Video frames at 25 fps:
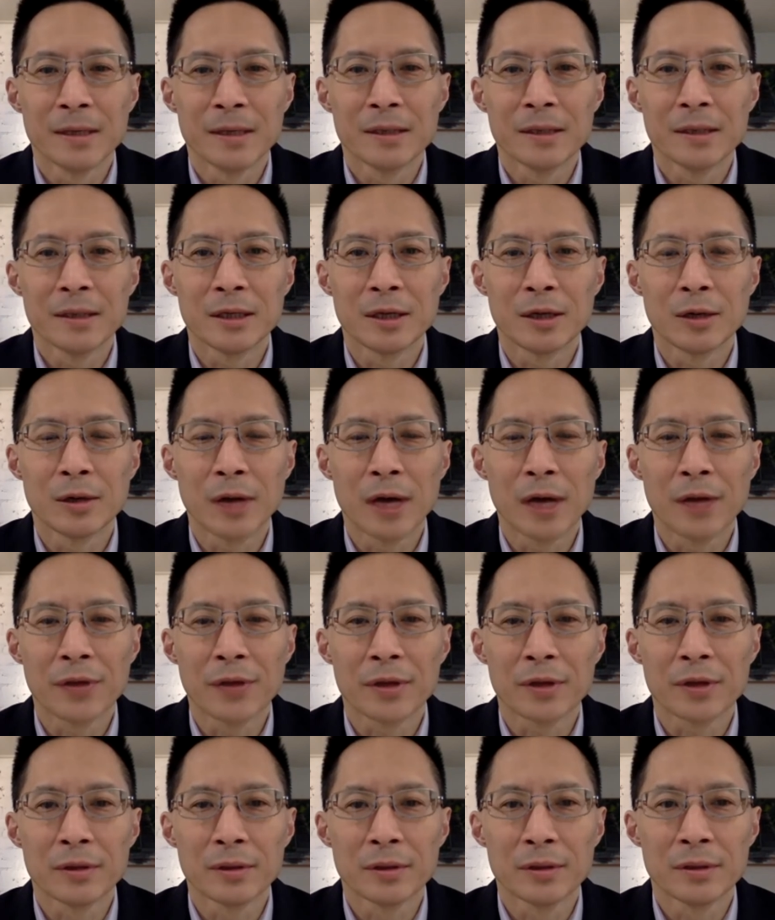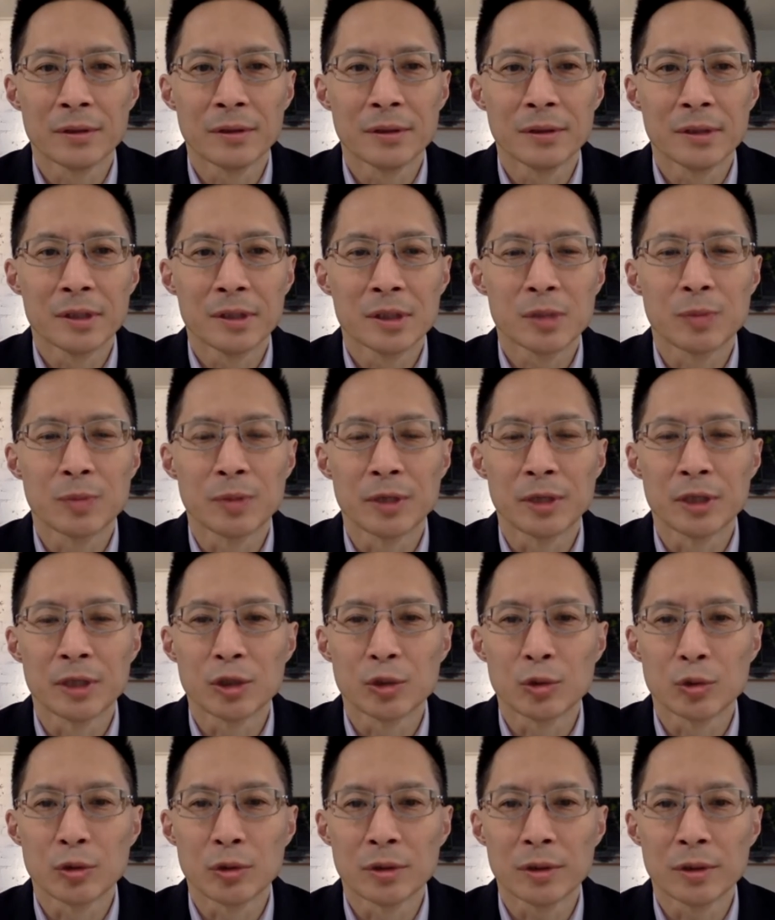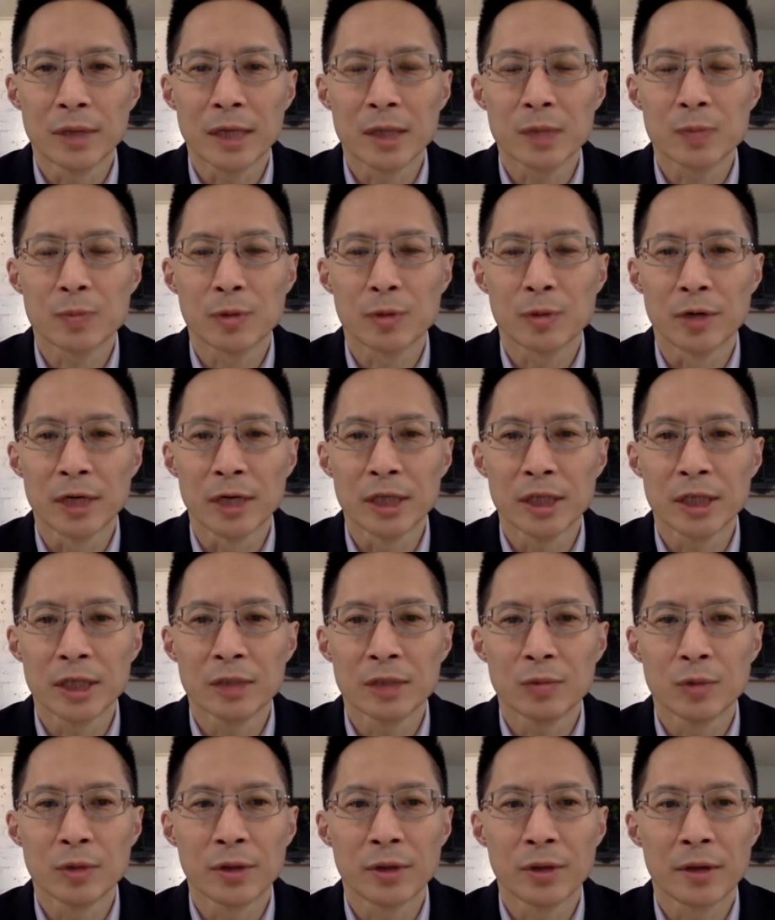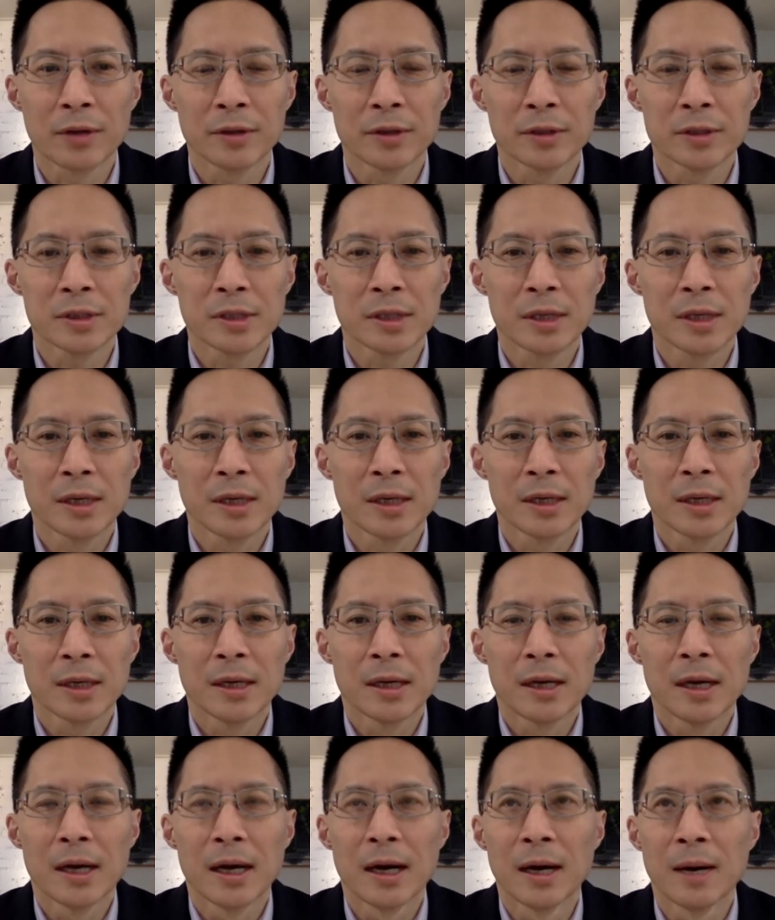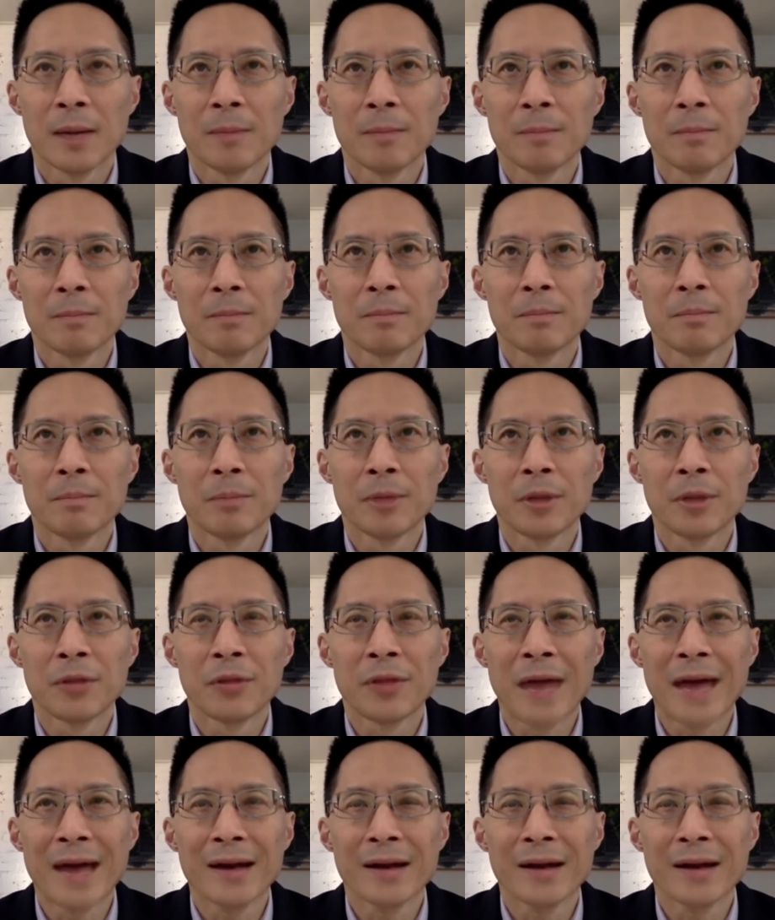you know, ethical, spiritual exploration with others. Um, but that